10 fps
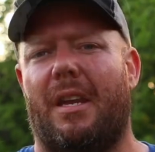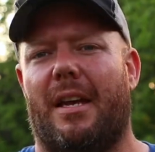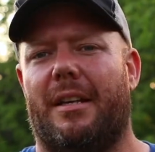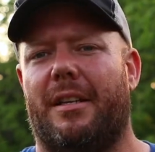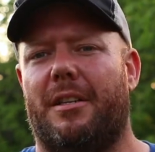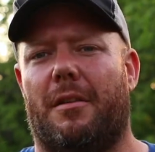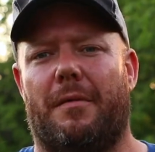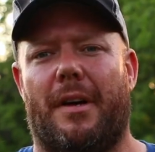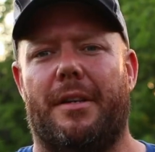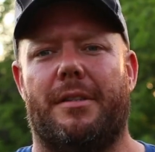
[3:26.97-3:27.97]
and uh, you can
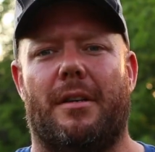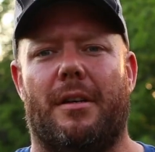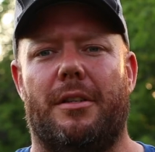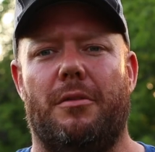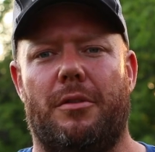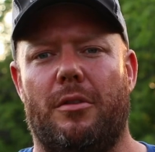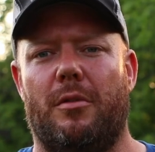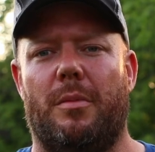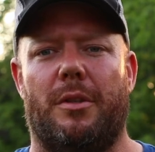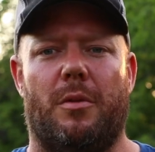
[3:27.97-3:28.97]
find us on
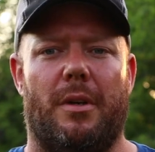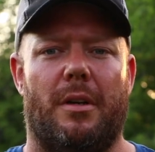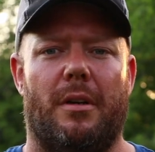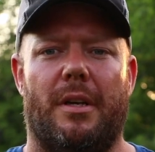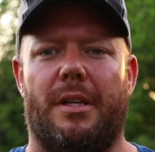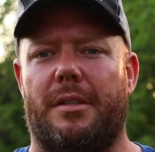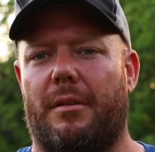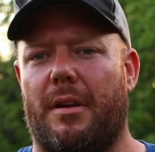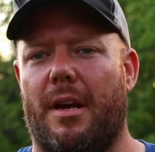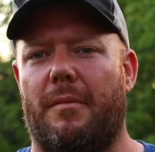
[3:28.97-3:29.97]
YouTube, Twitter,
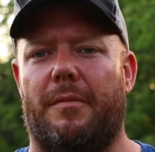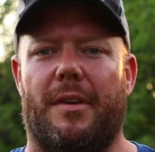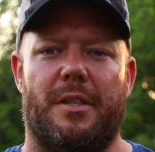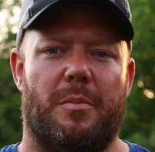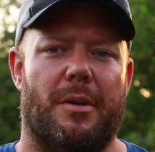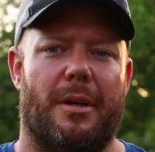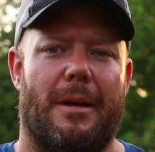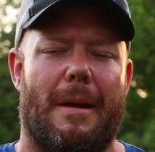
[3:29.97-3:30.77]
Instagram, Facebook,